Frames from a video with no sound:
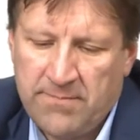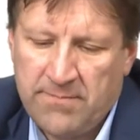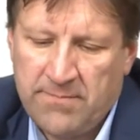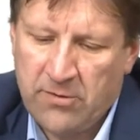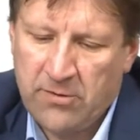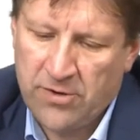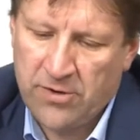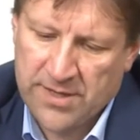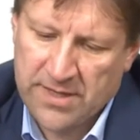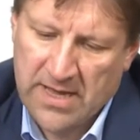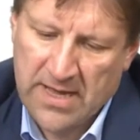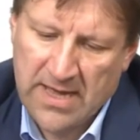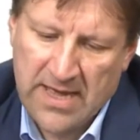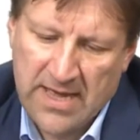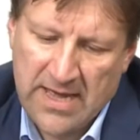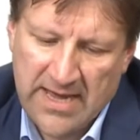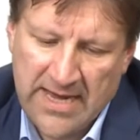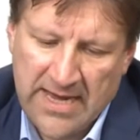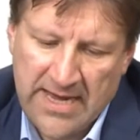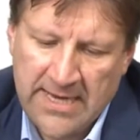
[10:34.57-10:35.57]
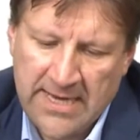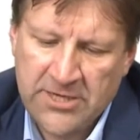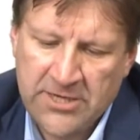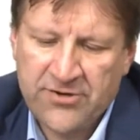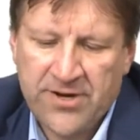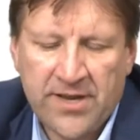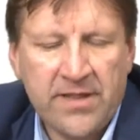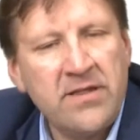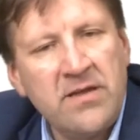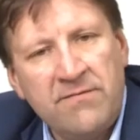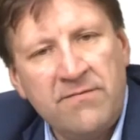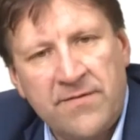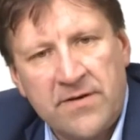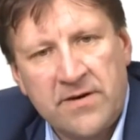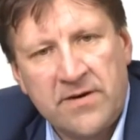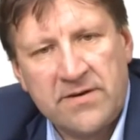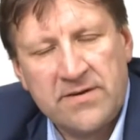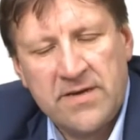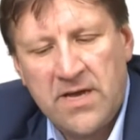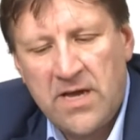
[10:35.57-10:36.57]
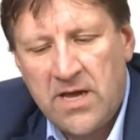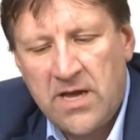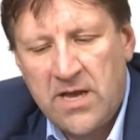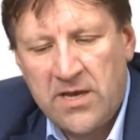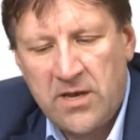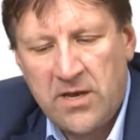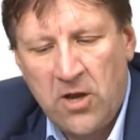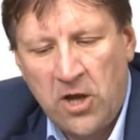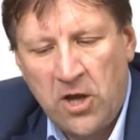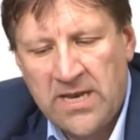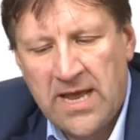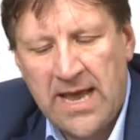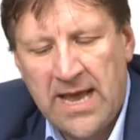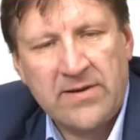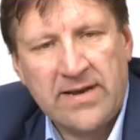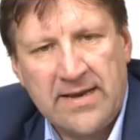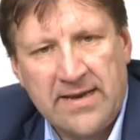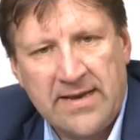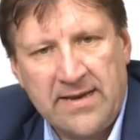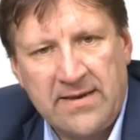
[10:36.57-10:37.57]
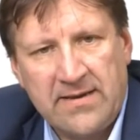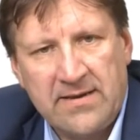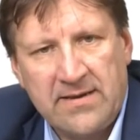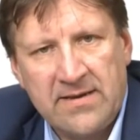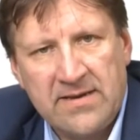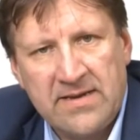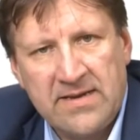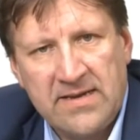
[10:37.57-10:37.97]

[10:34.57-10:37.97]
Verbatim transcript: Because each receiver not only